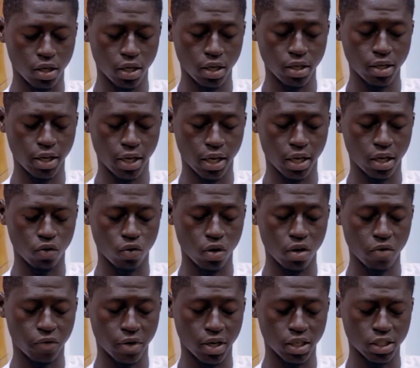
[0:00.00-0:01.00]
in the
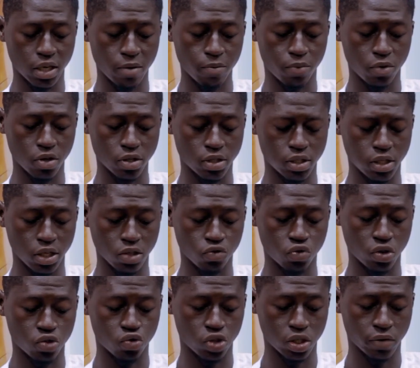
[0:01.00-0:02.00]
UEFA Champions League
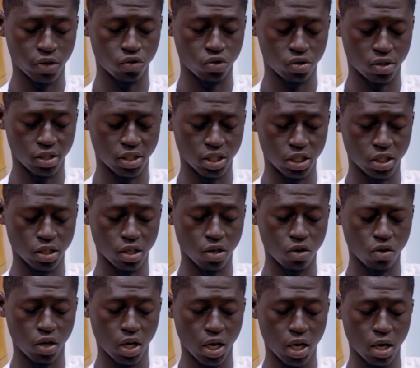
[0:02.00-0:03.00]

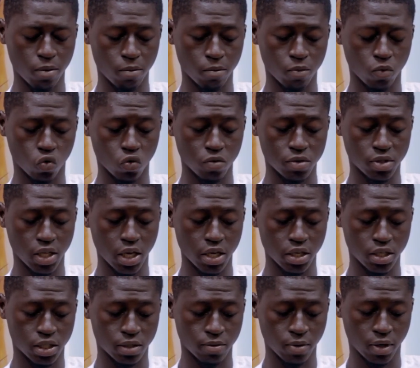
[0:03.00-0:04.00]
2025-26 group
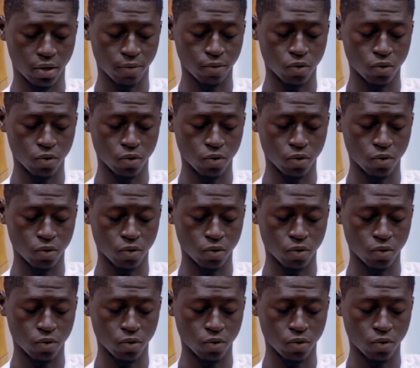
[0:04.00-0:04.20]
stages.